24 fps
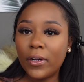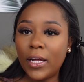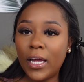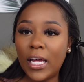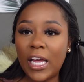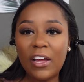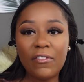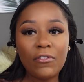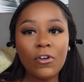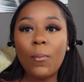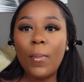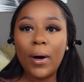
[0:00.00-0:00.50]

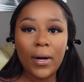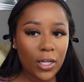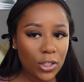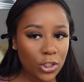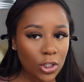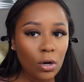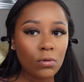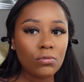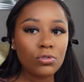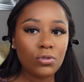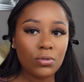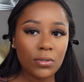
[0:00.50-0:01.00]
If nobody
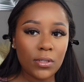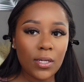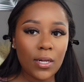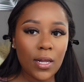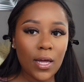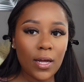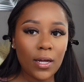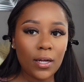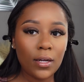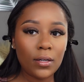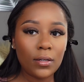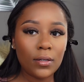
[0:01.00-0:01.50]
told you
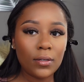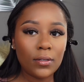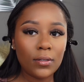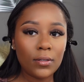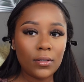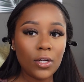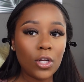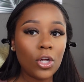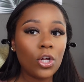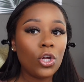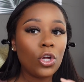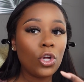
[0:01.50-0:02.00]
today,
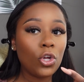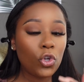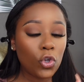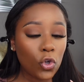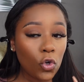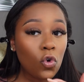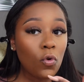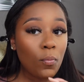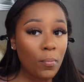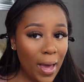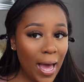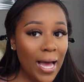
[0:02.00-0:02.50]

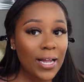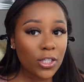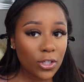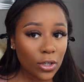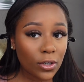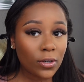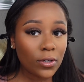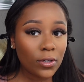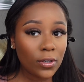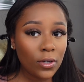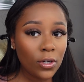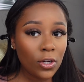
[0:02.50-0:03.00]
you
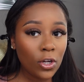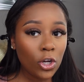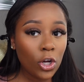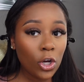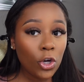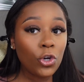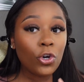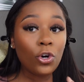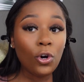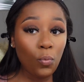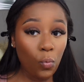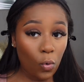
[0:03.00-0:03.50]
matter.
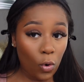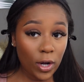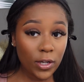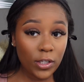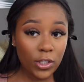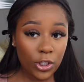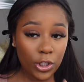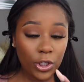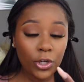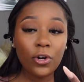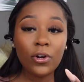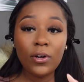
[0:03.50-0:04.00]
Your
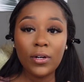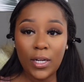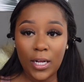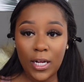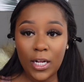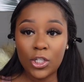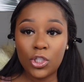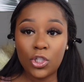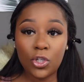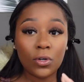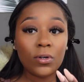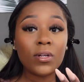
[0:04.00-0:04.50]
wants, your
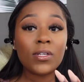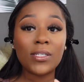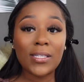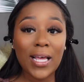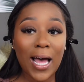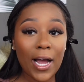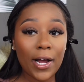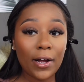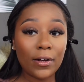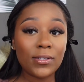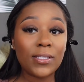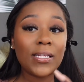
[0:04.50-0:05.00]
needs, your
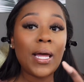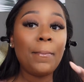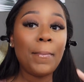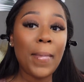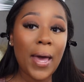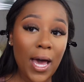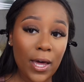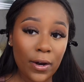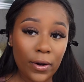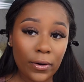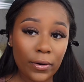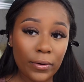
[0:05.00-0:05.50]
desires, they
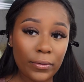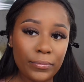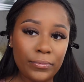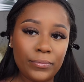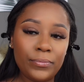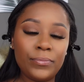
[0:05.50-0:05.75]
matter.